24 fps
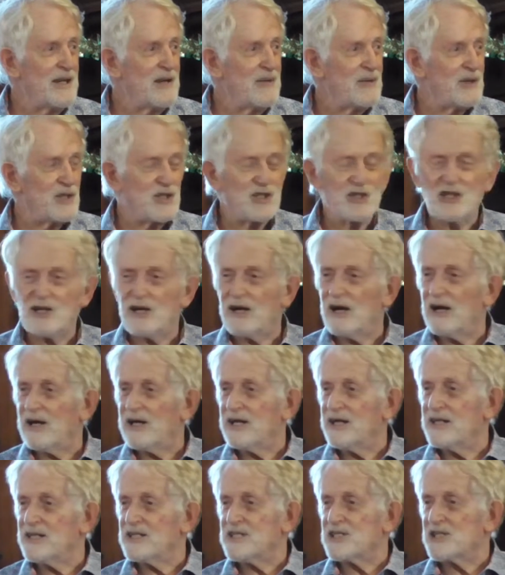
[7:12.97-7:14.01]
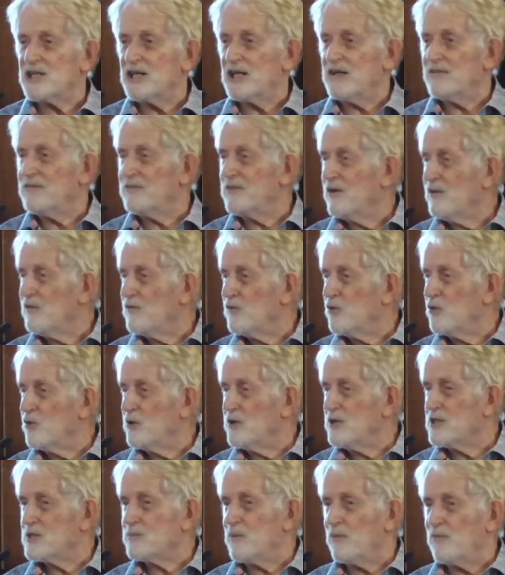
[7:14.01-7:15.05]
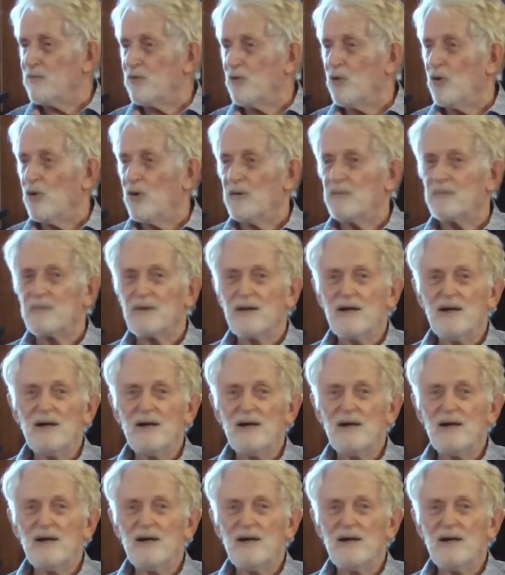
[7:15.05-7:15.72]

which he had seen 4 years before.